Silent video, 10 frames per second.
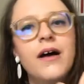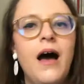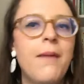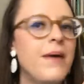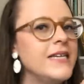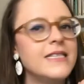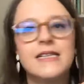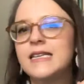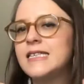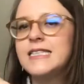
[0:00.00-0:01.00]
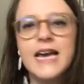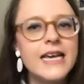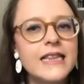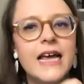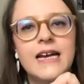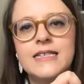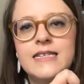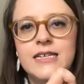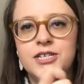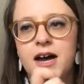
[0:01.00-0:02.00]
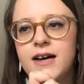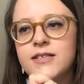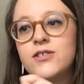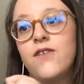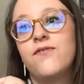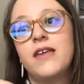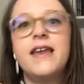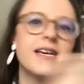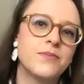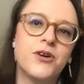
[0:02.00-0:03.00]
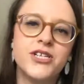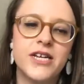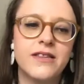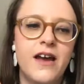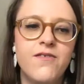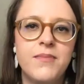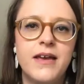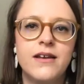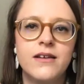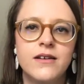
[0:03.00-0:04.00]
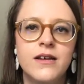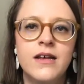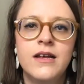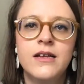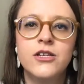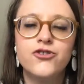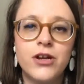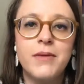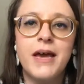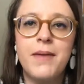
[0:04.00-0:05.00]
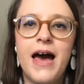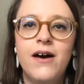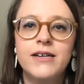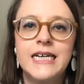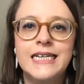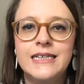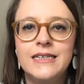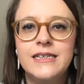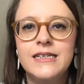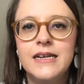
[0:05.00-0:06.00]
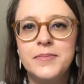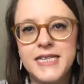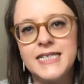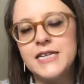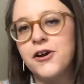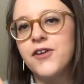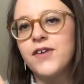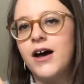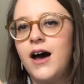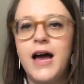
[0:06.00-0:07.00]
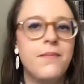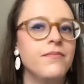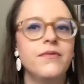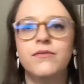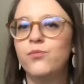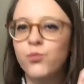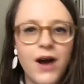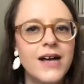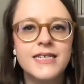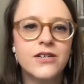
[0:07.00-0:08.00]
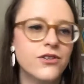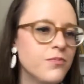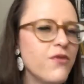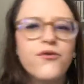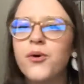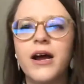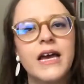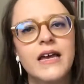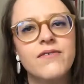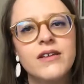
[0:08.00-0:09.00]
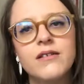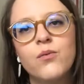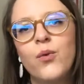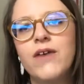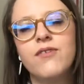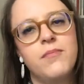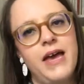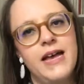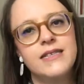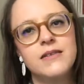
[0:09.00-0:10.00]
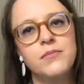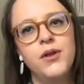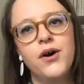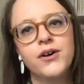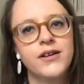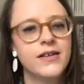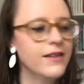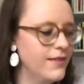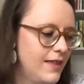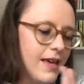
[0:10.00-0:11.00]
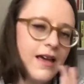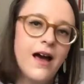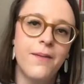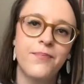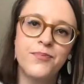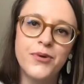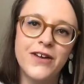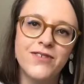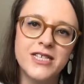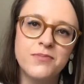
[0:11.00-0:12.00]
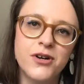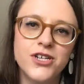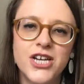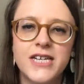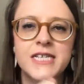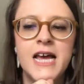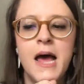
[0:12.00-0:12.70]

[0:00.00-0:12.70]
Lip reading: I basically, the second that stitch casts off, the next project that I've been dreaming about and obsessing over, I'm casting it on before I even weave in my ends and block the previous project.